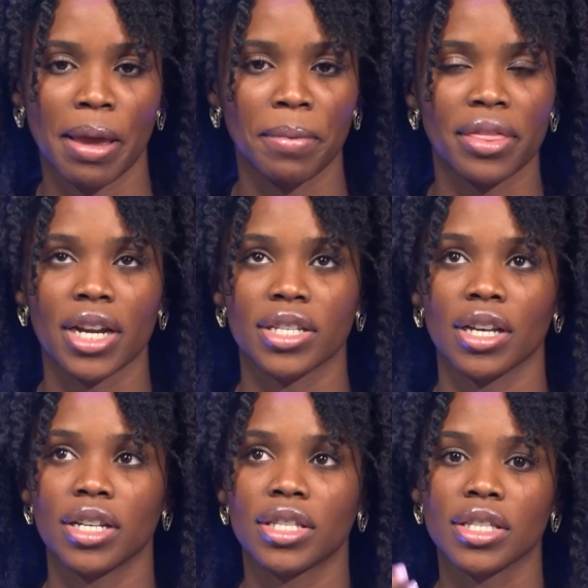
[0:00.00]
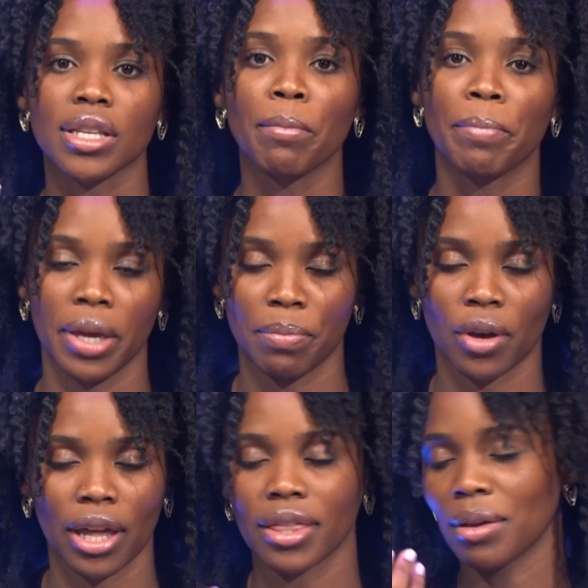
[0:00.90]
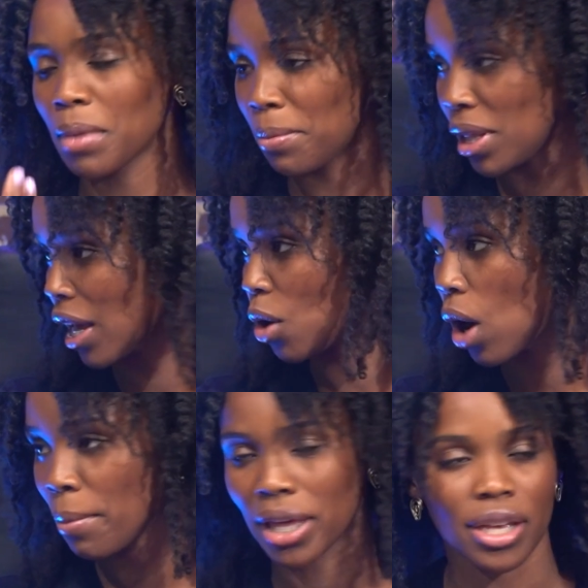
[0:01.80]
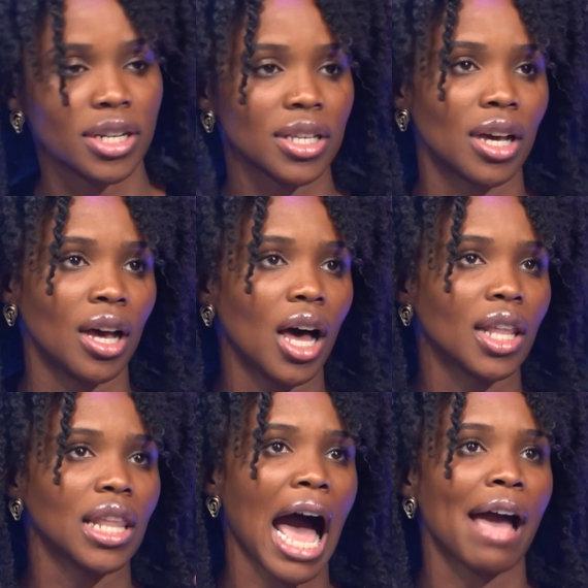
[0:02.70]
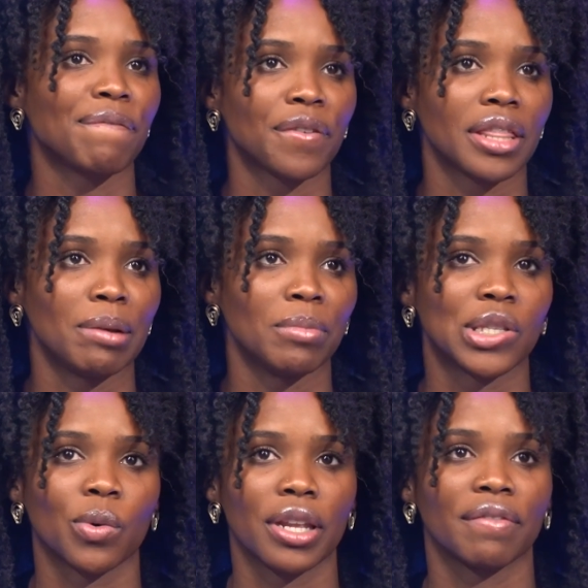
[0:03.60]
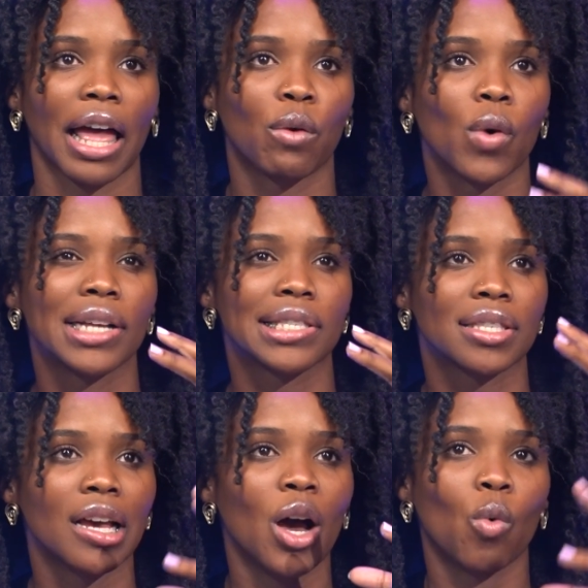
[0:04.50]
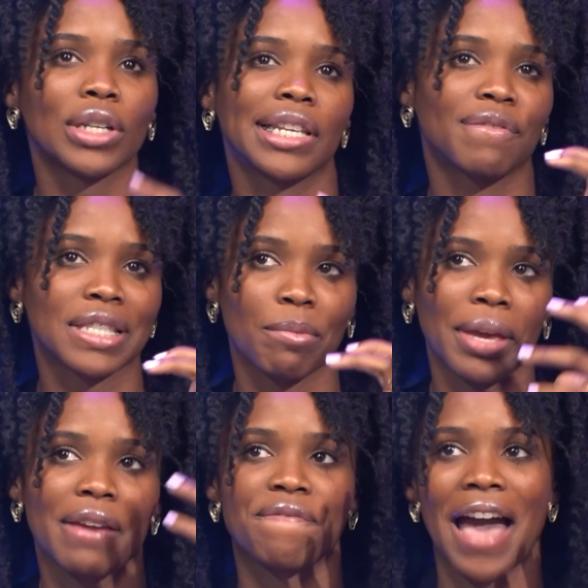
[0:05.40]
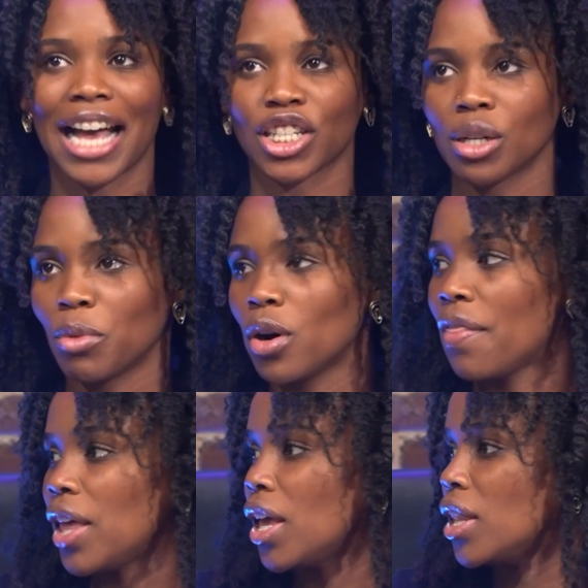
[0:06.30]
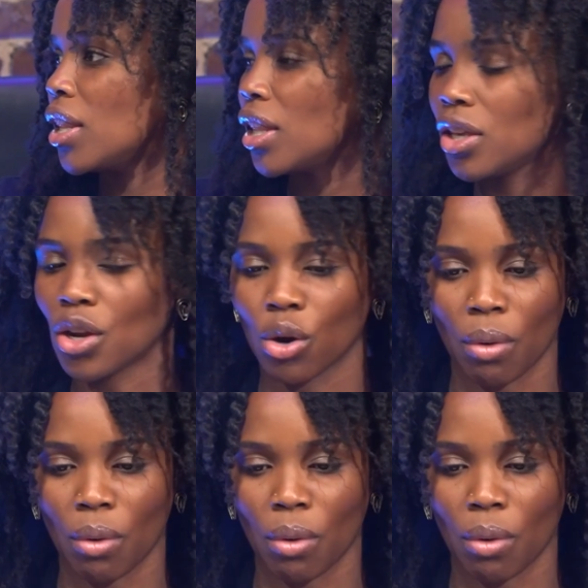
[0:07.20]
maybe there's to some people, and I think maybe like Kwame, there's a line for them between of like, what's the difference in being fashionable and then, you know.